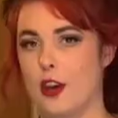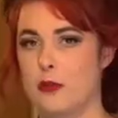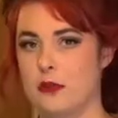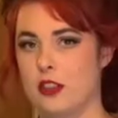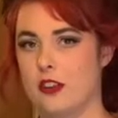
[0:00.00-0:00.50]

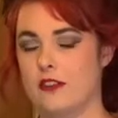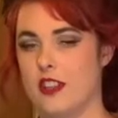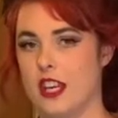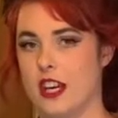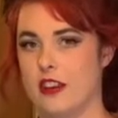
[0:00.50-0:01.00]
opening of the
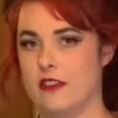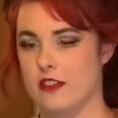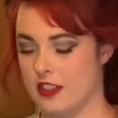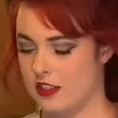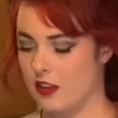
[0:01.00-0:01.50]

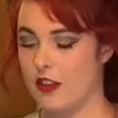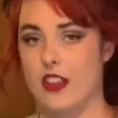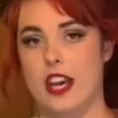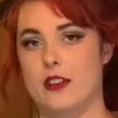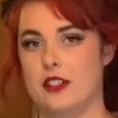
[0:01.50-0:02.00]
cuff is on
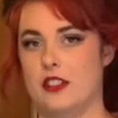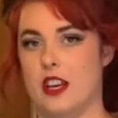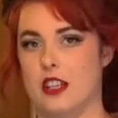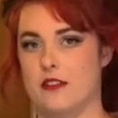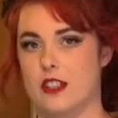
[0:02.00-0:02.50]
the
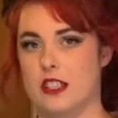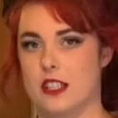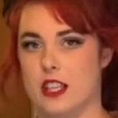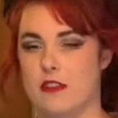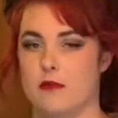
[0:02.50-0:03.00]
outside of the
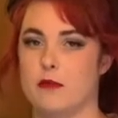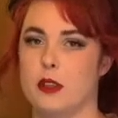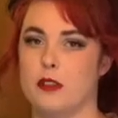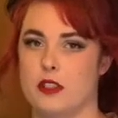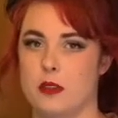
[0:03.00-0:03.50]
sleeve
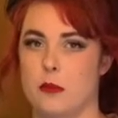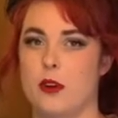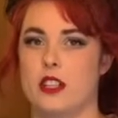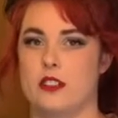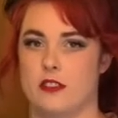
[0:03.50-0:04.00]
because the
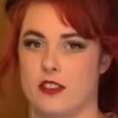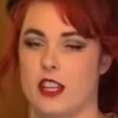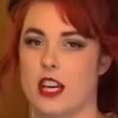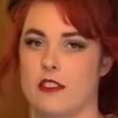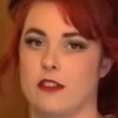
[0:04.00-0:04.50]
points of the
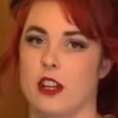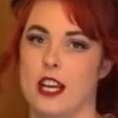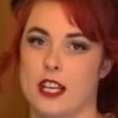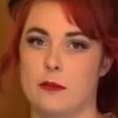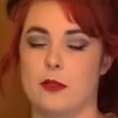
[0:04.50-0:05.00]
cuff
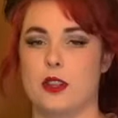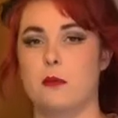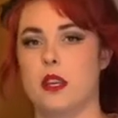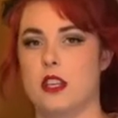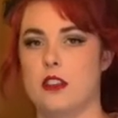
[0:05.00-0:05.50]
line up with the
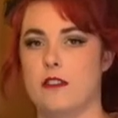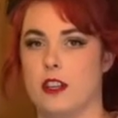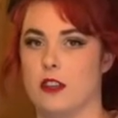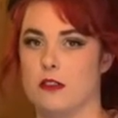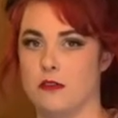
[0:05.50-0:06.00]
pinky
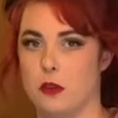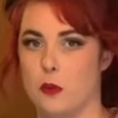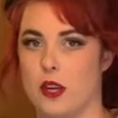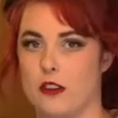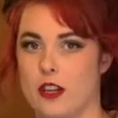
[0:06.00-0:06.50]
finger of the
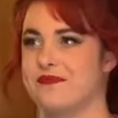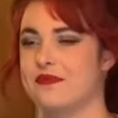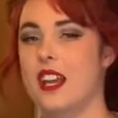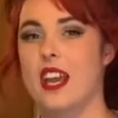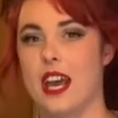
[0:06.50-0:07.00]
wearer.
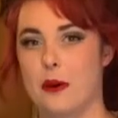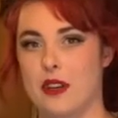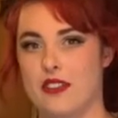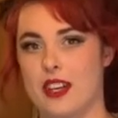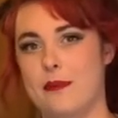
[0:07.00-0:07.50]

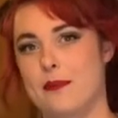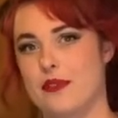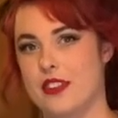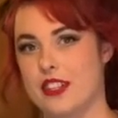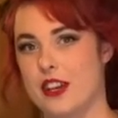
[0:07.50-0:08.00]
However,
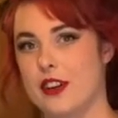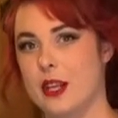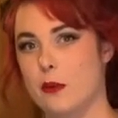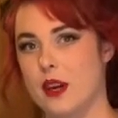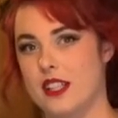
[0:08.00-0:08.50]
there's
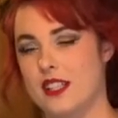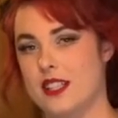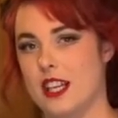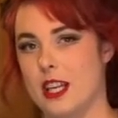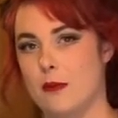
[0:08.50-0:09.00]
only one
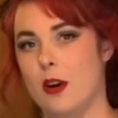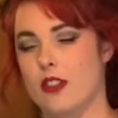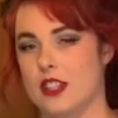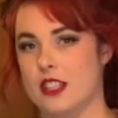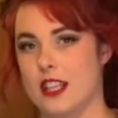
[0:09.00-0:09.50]
seam on
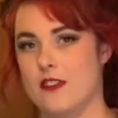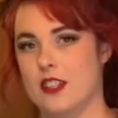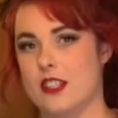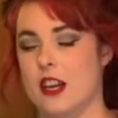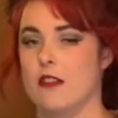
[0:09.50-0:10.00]
the sleeve
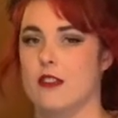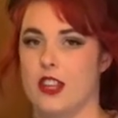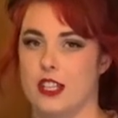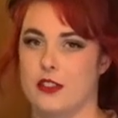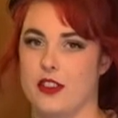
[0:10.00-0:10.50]
itself, and
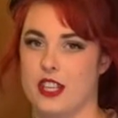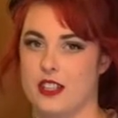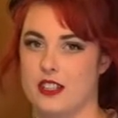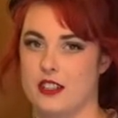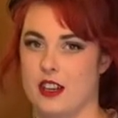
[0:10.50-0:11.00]
that's on the
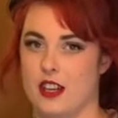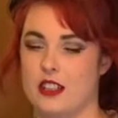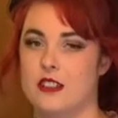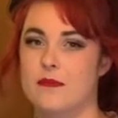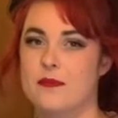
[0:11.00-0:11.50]
inside.
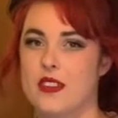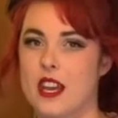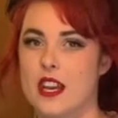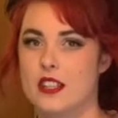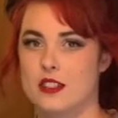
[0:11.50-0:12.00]

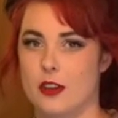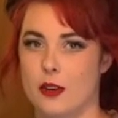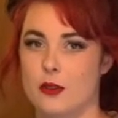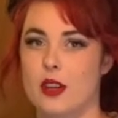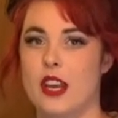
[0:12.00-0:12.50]

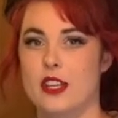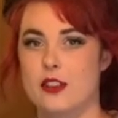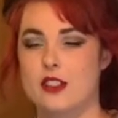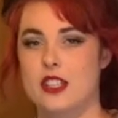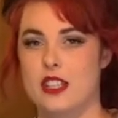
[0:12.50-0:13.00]
So,
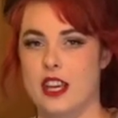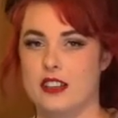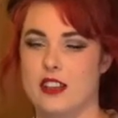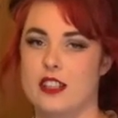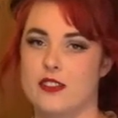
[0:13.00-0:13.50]
using
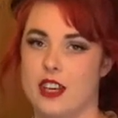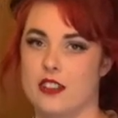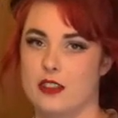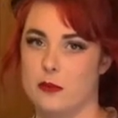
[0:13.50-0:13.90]
techniques found in the